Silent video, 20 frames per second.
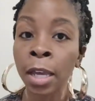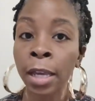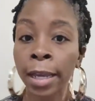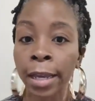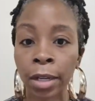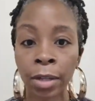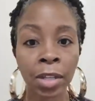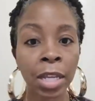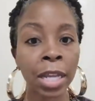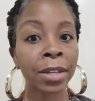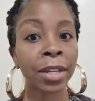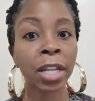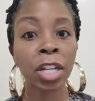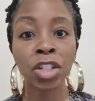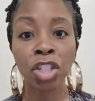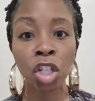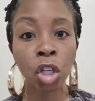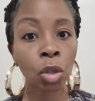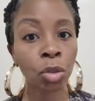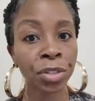and and then
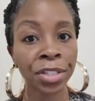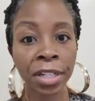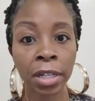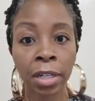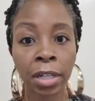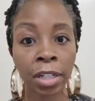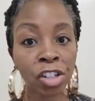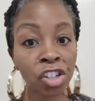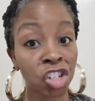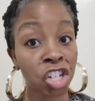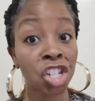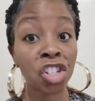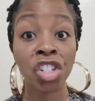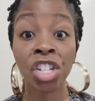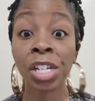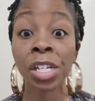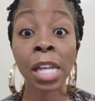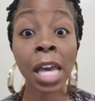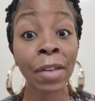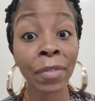told her she
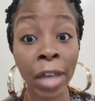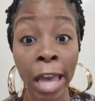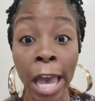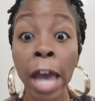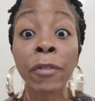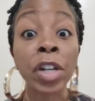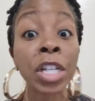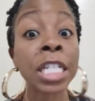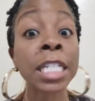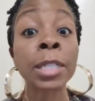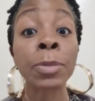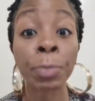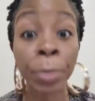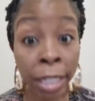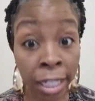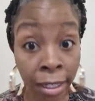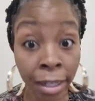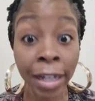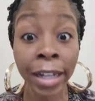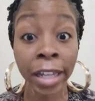should never ever
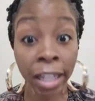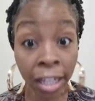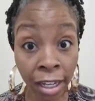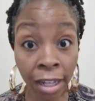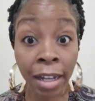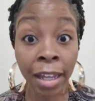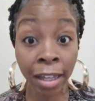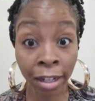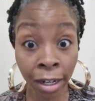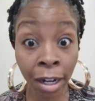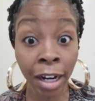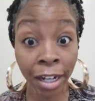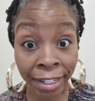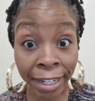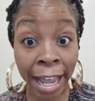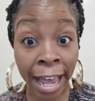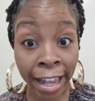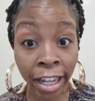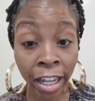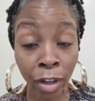speak again in her
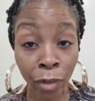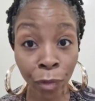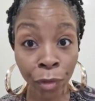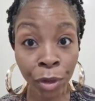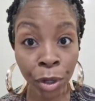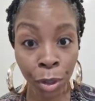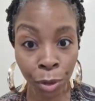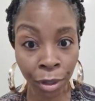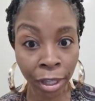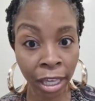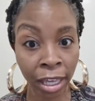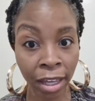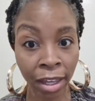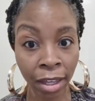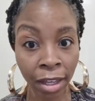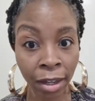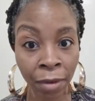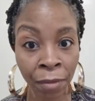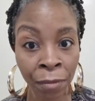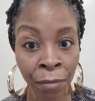life.
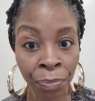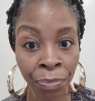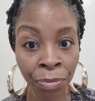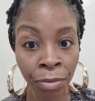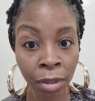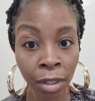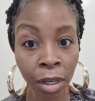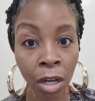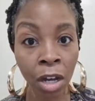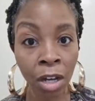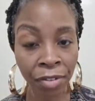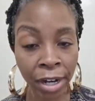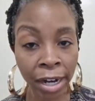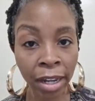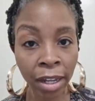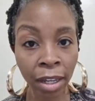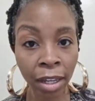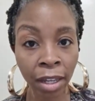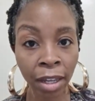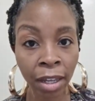Okay. All
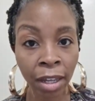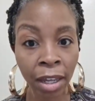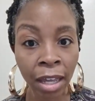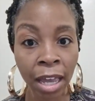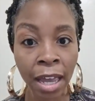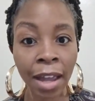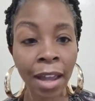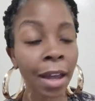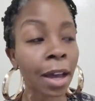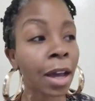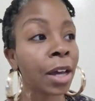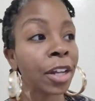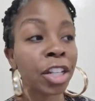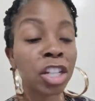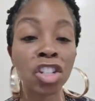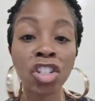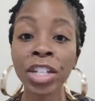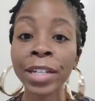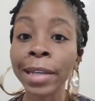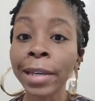right. And honey,
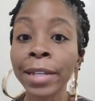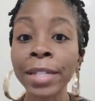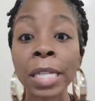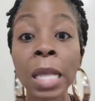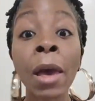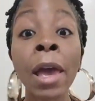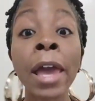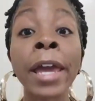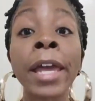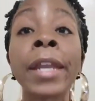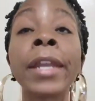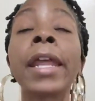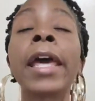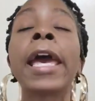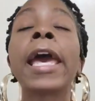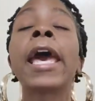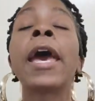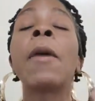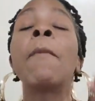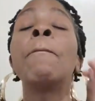she is a, an
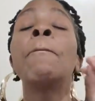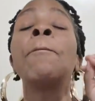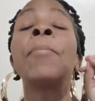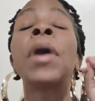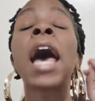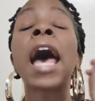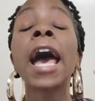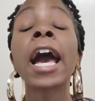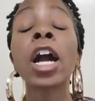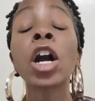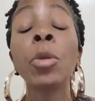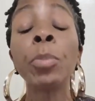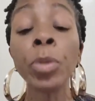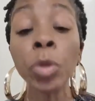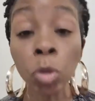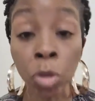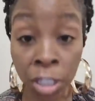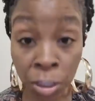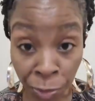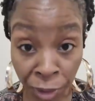
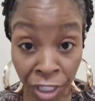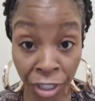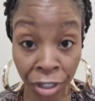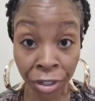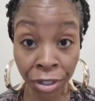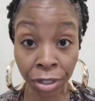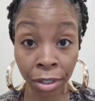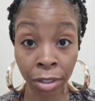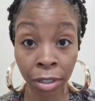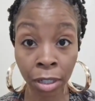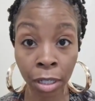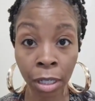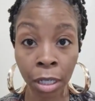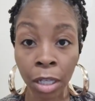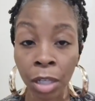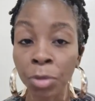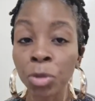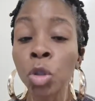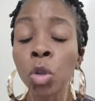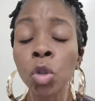impeccable speaker.
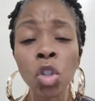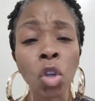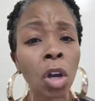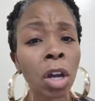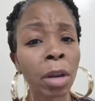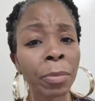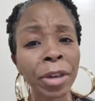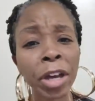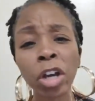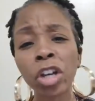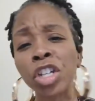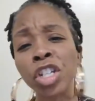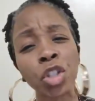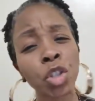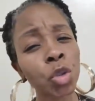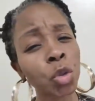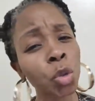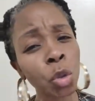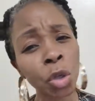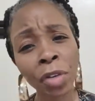You talking about a
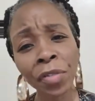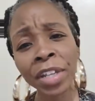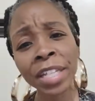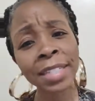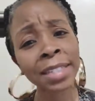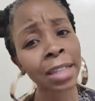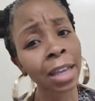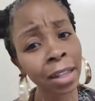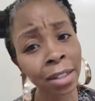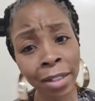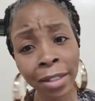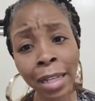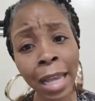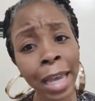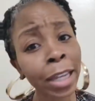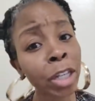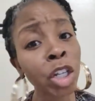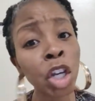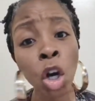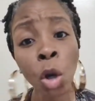storyteller
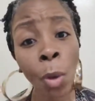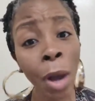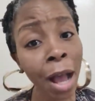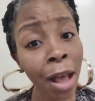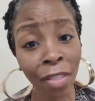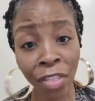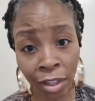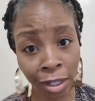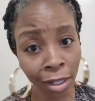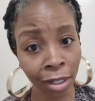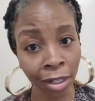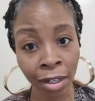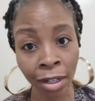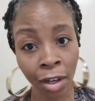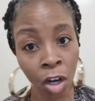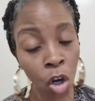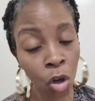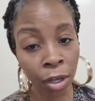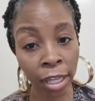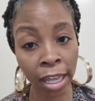like no other.
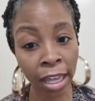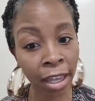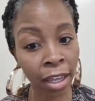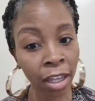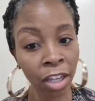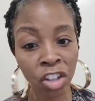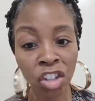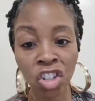Okay.